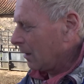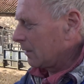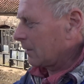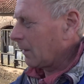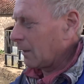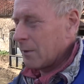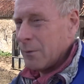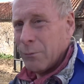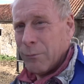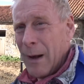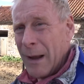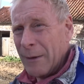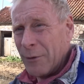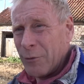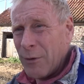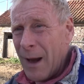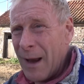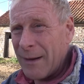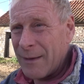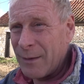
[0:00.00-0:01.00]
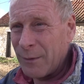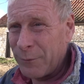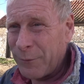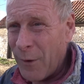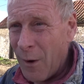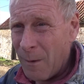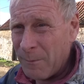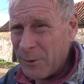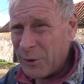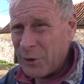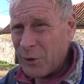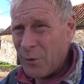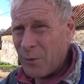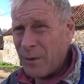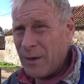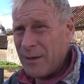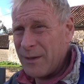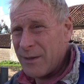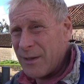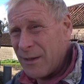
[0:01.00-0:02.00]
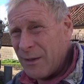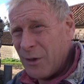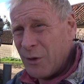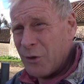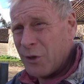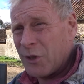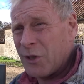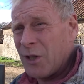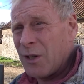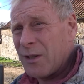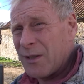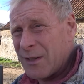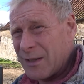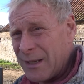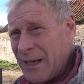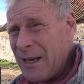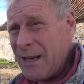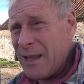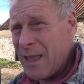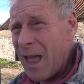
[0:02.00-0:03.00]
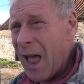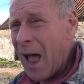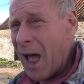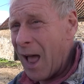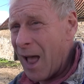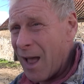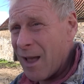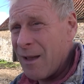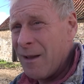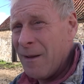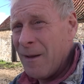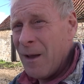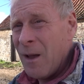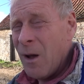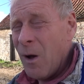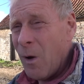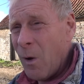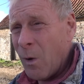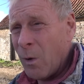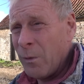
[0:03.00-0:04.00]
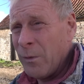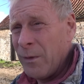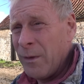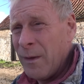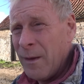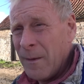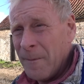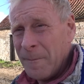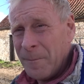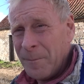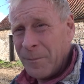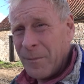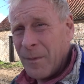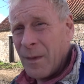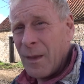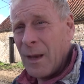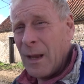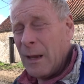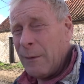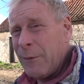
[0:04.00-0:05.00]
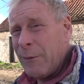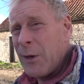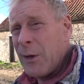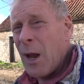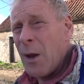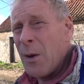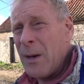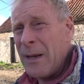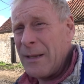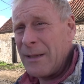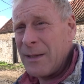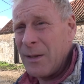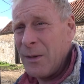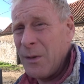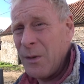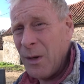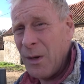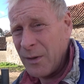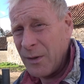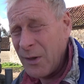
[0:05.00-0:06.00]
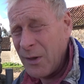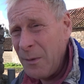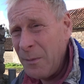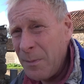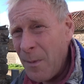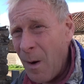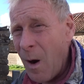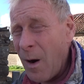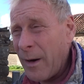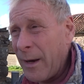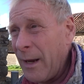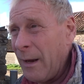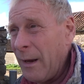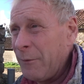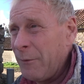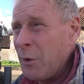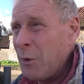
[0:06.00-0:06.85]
So it's Red Tractor Farm Assurance, and you should see that on, if you go into a supermarket, if